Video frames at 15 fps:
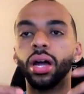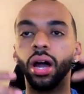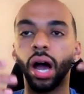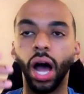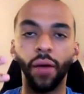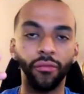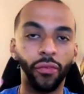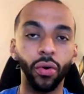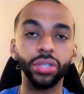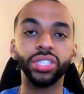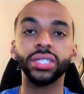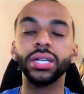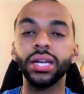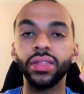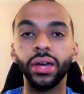
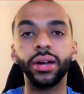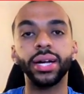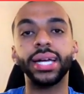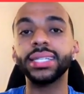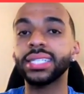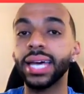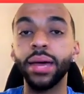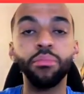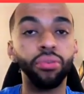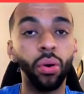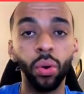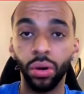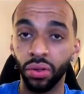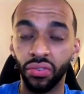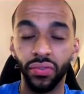unfortunately, there is a
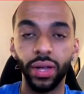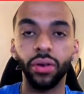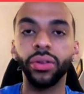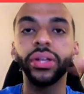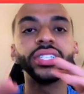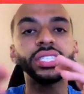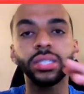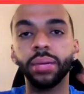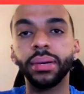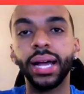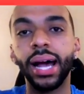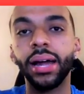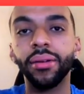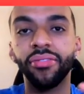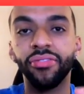broker's fee, or there's some
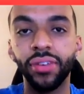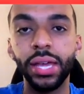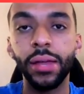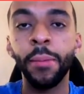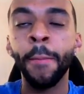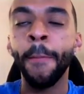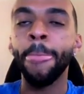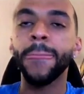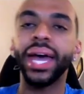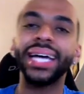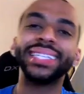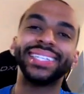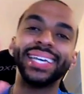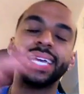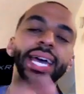kind of fee. And
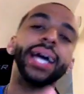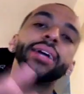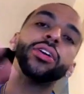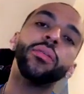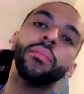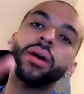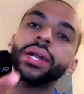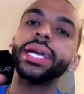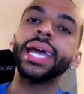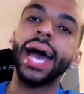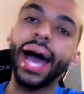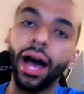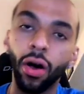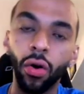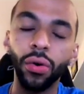to get your money
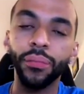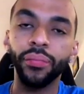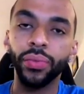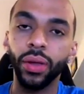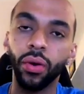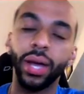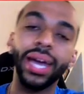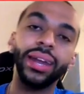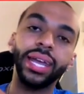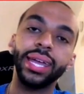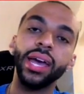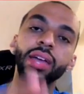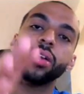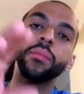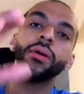out, okay,
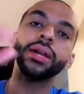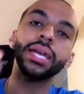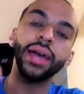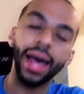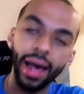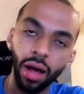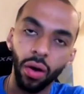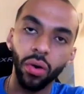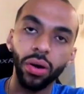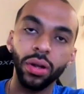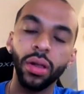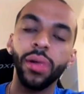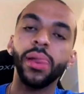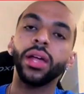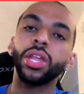
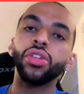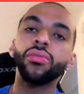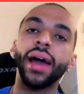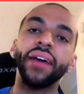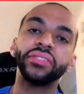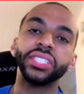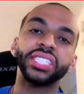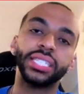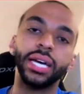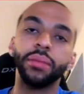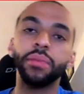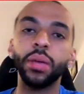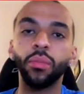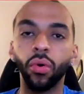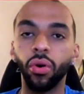you have to send me
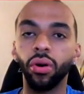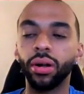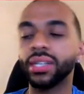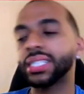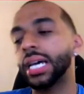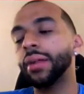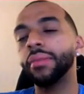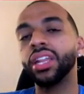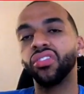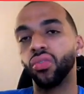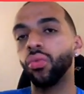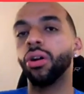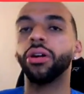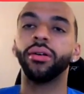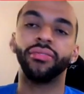more. Send me
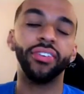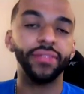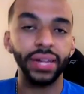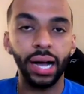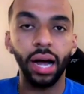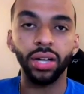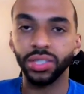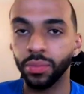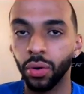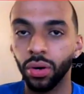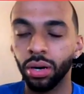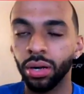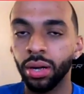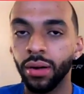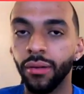$250 more,
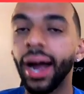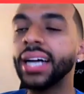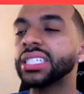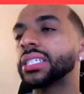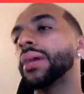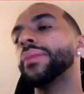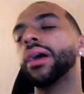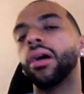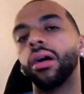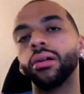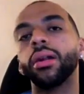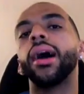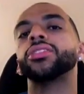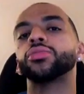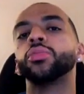right? Send me
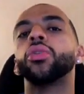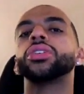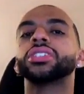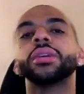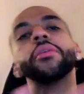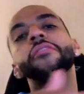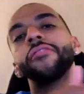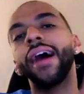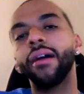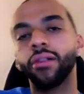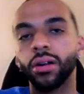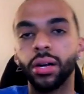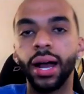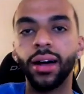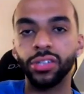$100 more. Send me
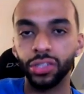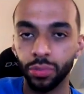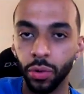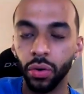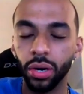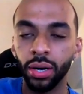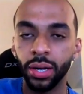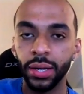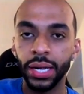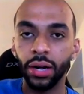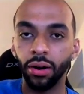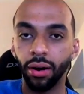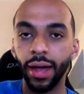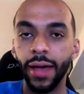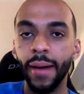$500 more,
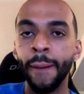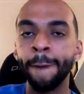okay?